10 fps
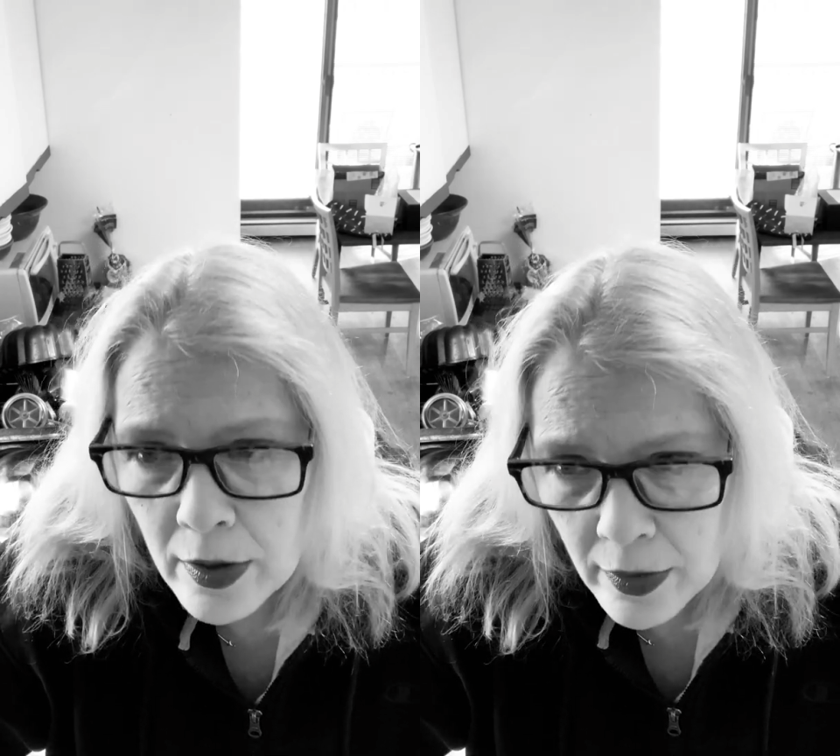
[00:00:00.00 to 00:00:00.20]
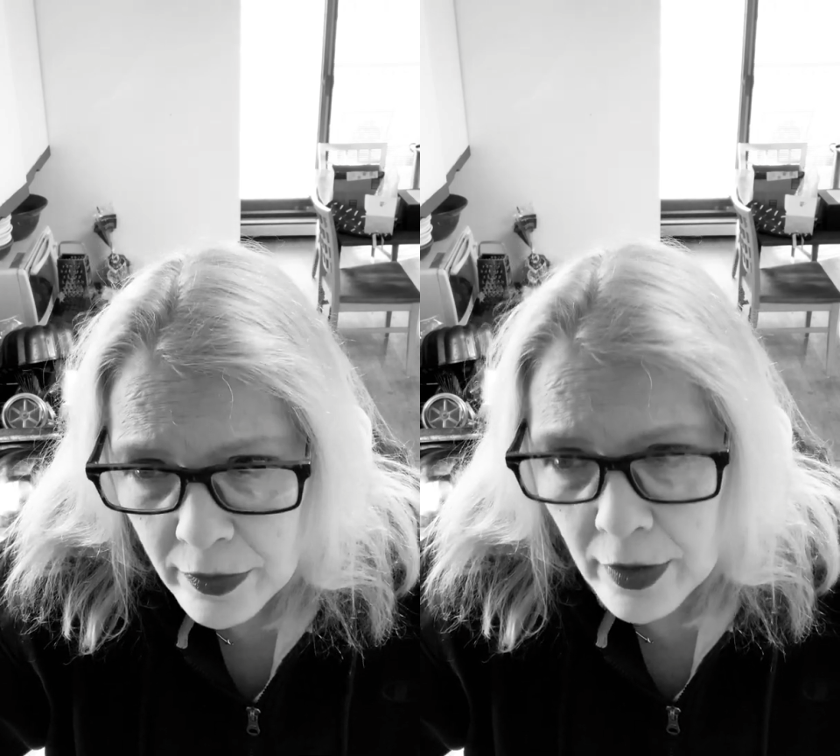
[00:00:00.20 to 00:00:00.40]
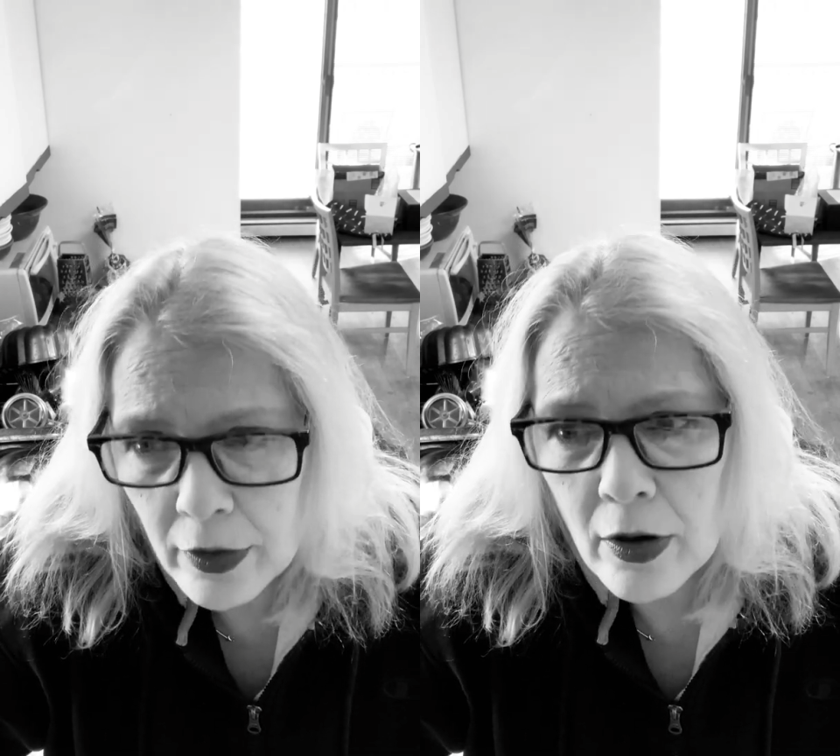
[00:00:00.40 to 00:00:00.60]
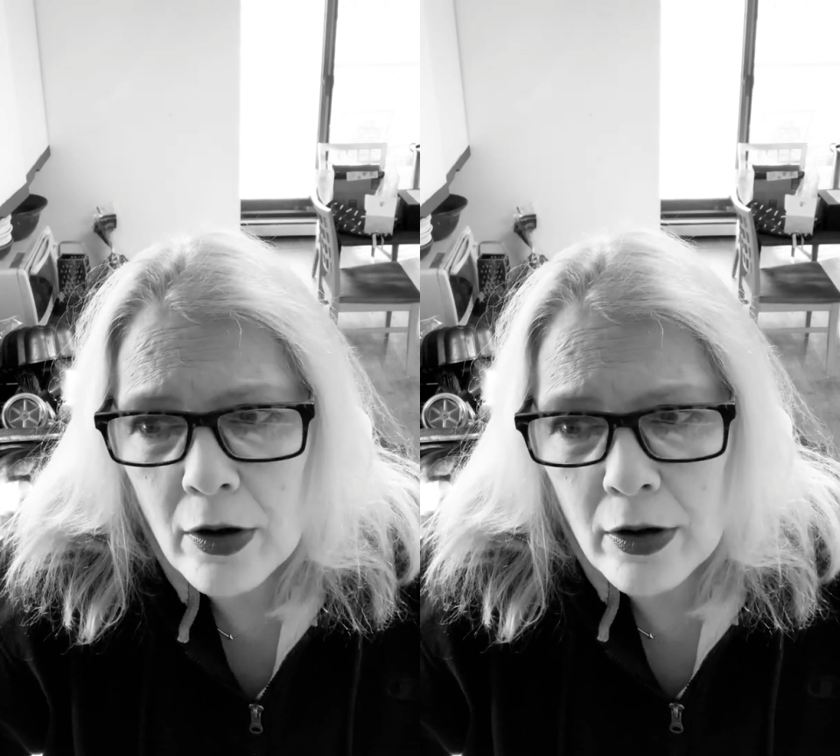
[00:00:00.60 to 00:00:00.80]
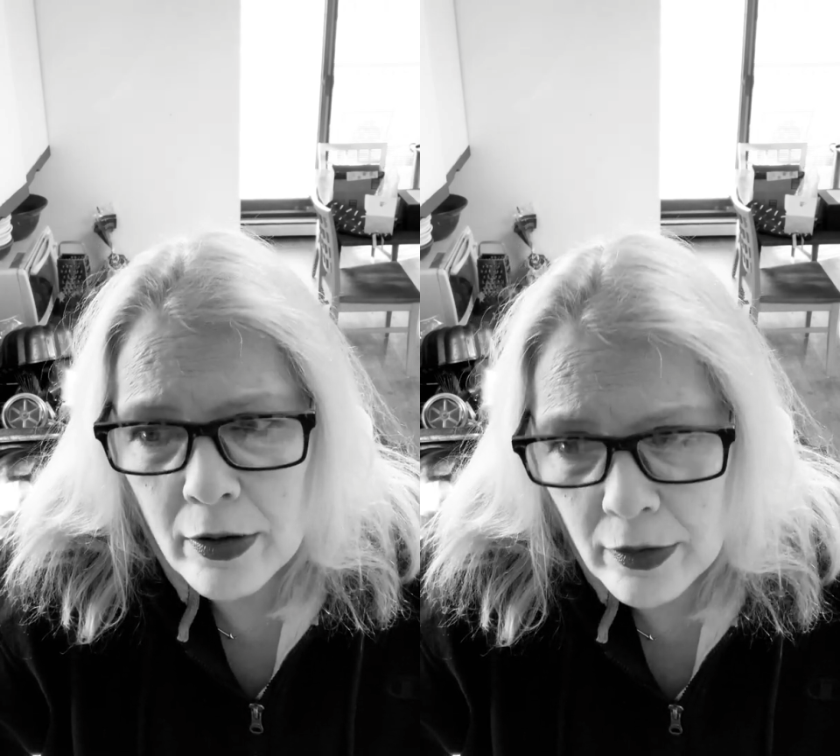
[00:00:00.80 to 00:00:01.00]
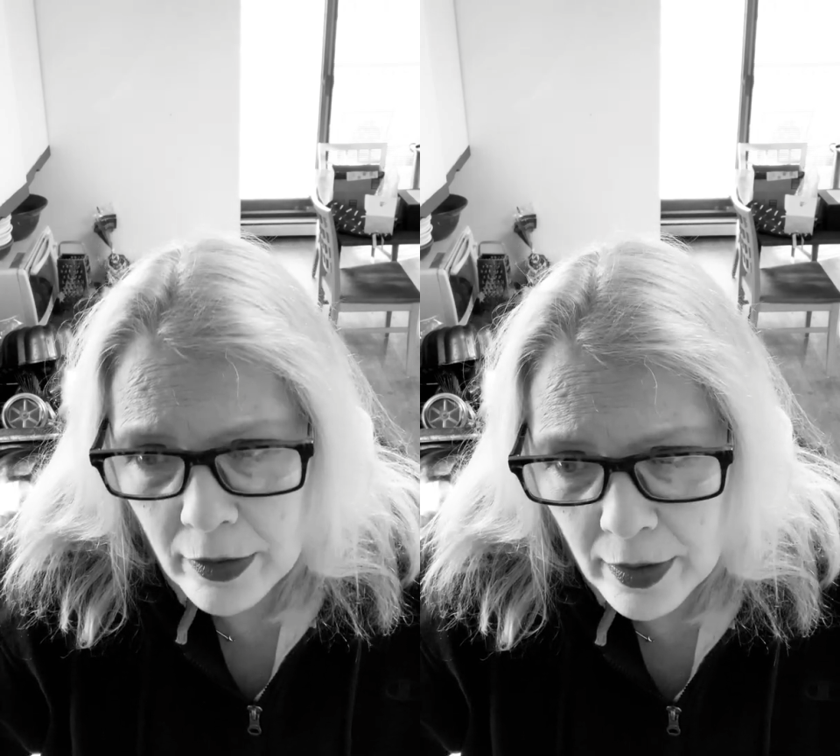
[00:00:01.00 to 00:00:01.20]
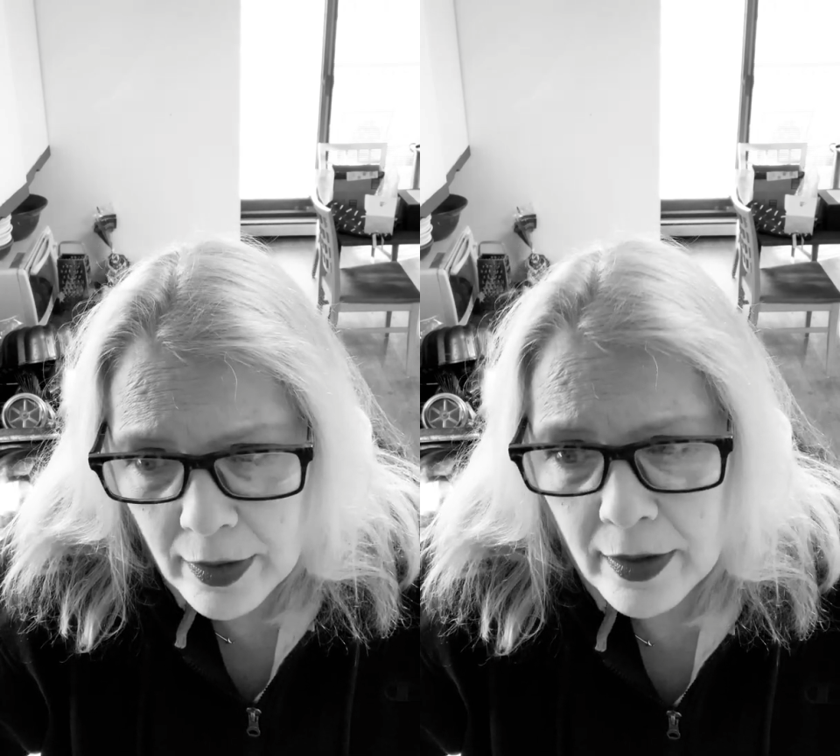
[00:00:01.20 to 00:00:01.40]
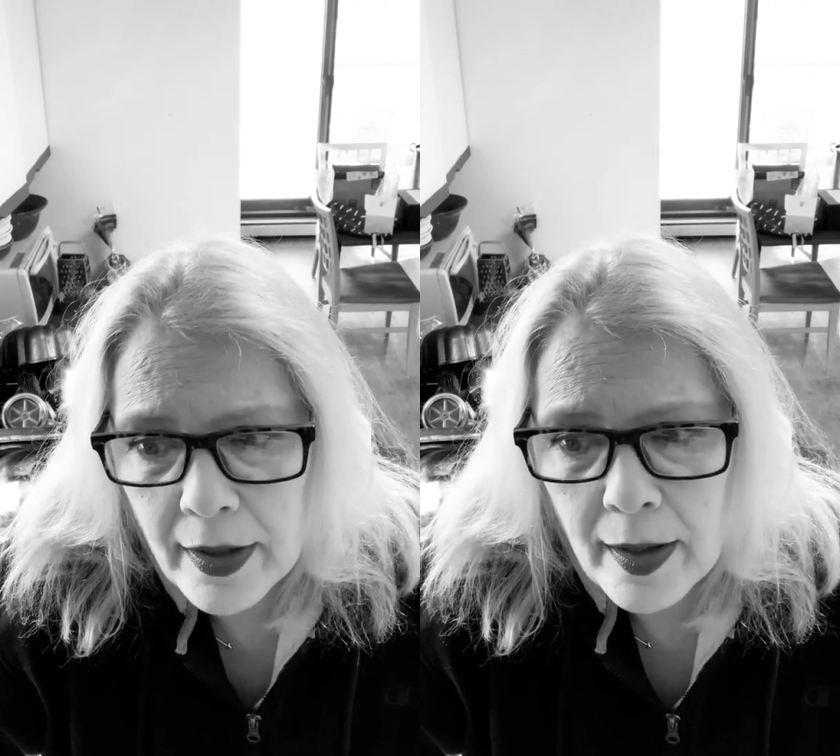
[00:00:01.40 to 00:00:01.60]
there are
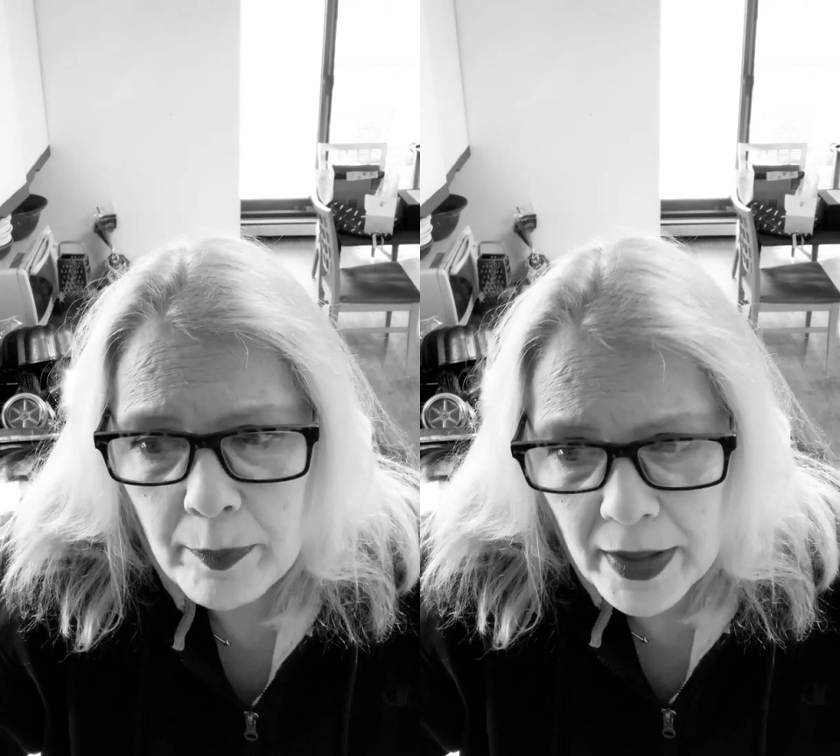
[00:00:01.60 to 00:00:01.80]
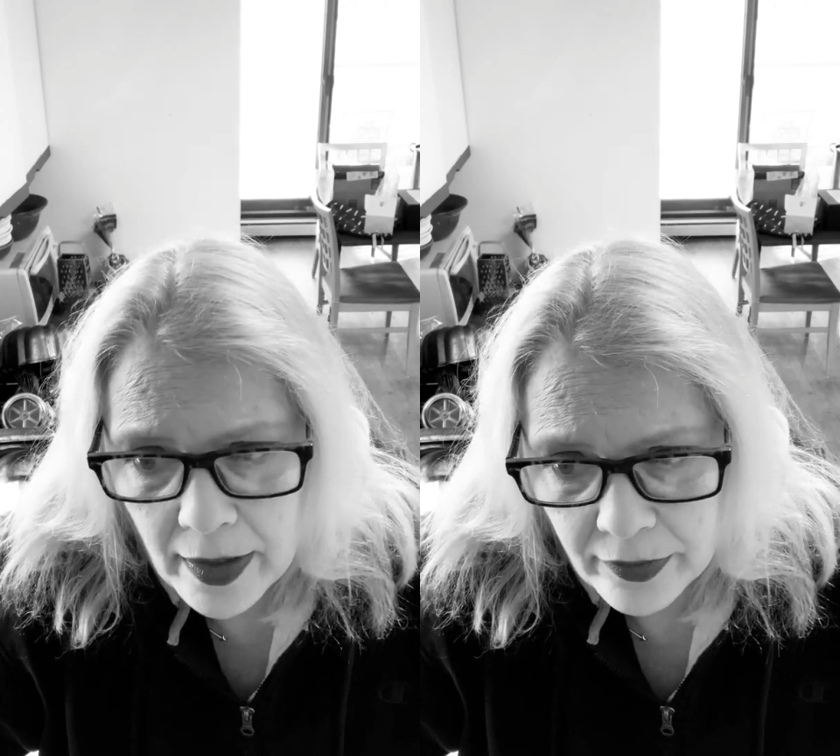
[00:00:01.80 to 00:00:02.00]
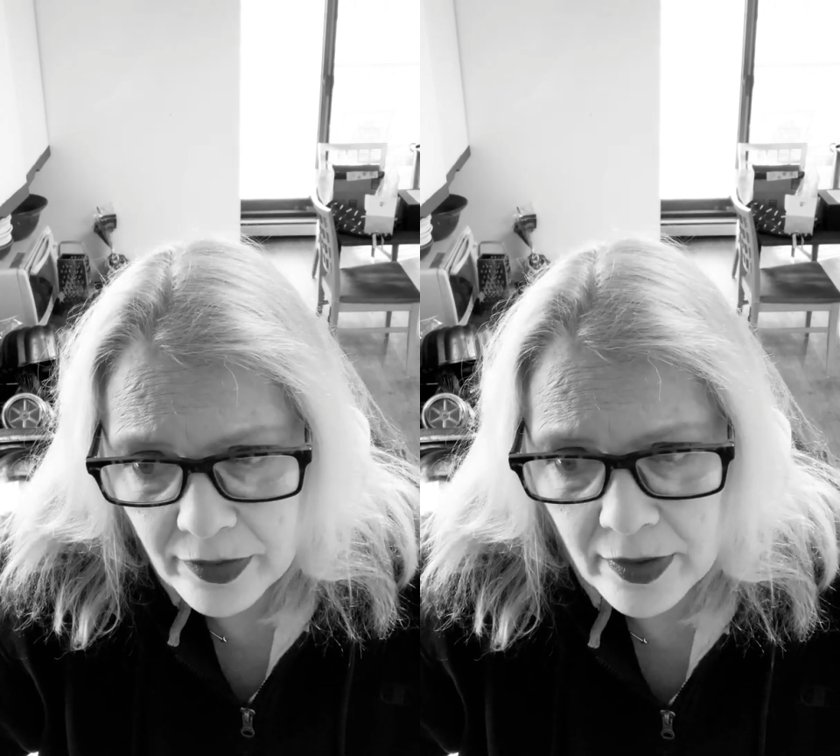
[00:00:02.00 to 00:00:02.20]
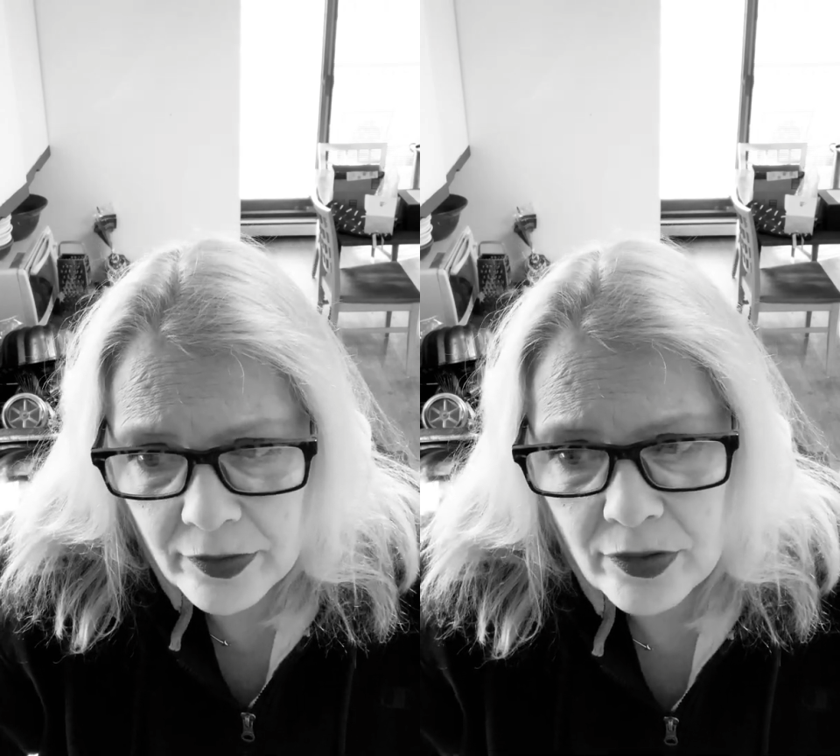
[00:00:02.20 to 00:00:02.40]
happy accidents,